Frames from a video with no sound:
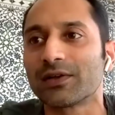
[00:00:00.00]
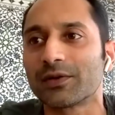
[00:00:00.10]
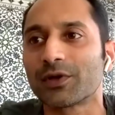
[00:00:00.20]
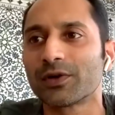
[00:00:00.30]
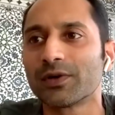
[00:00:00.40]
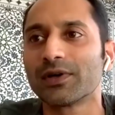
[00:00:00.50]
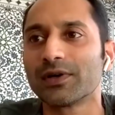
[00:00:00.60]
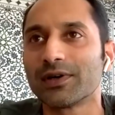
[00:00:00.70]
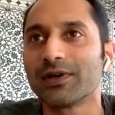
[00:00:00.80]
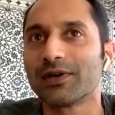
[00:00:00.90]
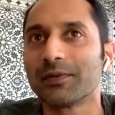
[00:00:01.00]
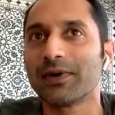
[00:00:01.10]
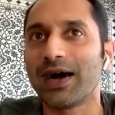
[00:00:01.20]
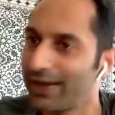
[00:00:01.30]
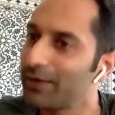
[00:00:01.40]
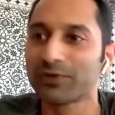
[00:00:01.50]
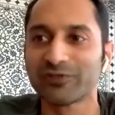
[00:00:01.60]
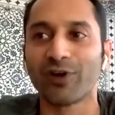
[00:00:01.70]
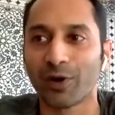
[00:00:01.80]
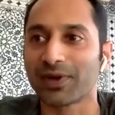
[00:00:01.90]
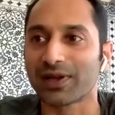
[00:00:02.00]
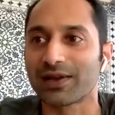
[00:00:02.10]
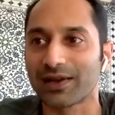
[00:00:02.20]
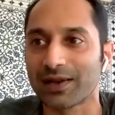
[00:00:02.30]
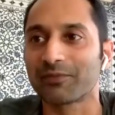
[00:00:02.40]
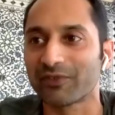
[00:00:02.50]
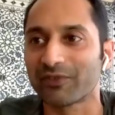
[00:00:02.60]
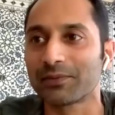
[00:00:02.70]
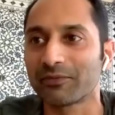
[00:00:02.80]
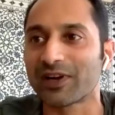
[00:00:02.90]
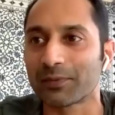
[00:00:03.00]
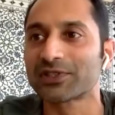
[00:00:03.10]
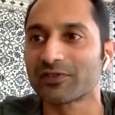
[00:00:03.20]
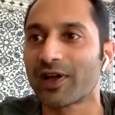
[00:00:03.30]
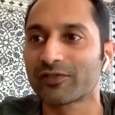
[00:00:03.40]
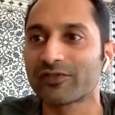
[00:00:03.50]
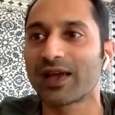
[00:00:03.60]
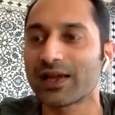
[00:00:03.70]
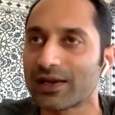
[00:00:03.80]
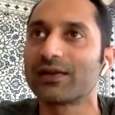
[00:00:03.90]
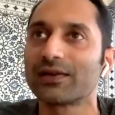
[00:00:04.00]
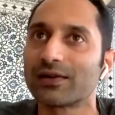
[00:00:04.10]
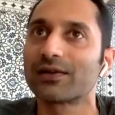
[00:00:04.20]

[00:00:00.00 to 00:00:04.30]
You know, I am performing, and I am very, very much aware of that. And